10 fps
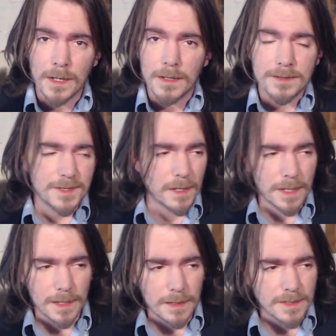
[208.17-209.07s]

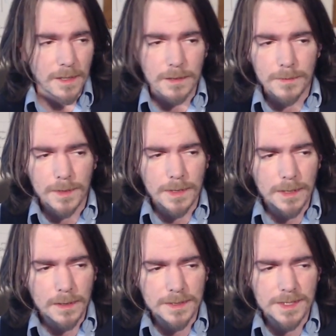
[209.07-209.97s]
Starting in October,
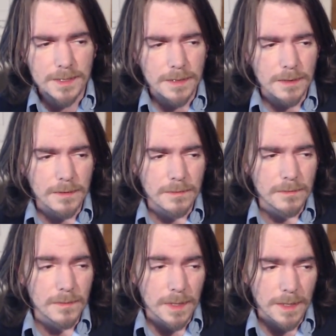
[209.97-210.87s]
I lost a
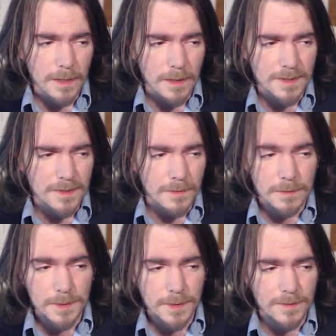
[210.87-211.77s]

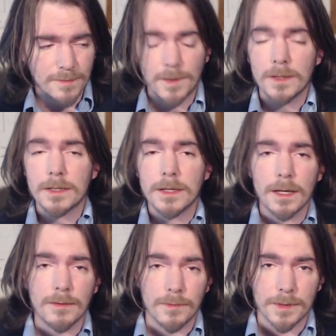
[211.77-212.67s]
woman who had fallen
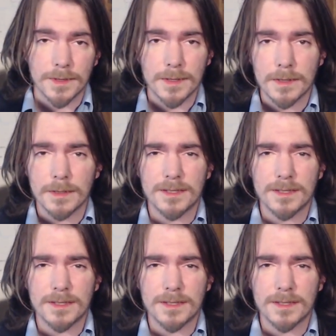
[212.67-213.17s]
in love with,